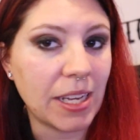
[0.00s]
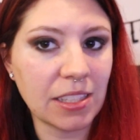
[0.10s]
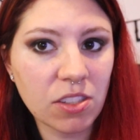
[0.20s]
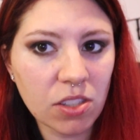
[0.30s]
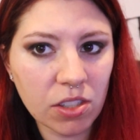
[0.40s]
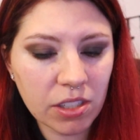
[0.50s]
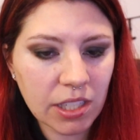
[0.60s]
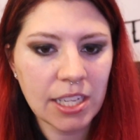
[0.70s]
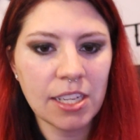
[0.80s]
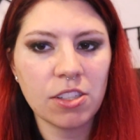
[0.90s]

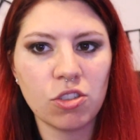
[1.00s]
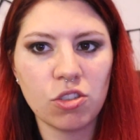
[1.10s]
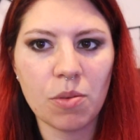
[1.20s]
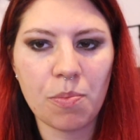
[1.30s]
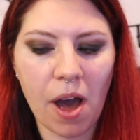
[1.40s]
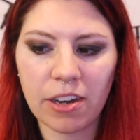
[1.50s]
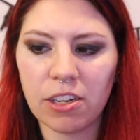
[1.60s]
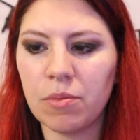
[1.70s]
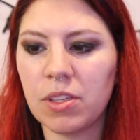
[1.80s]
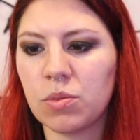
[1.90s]
pencil to do the bottom.